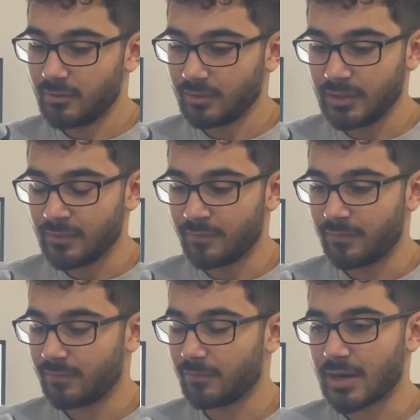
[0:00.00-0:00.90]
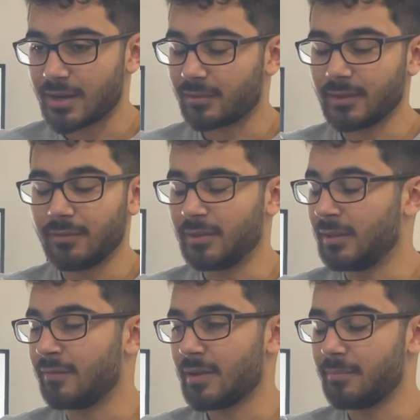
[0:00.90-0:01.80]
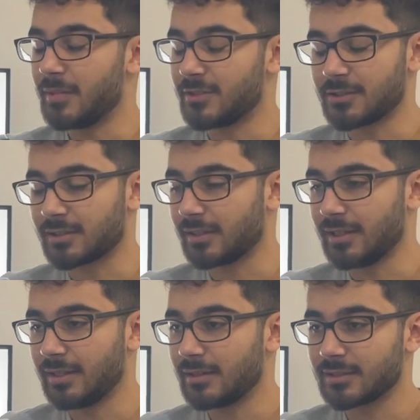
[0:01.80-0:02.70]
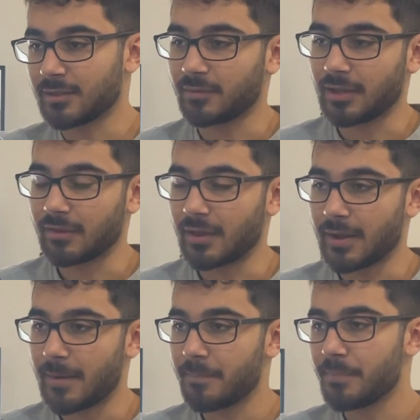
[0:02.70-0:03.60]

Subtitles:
live radically, live ambitiously, stuff like that.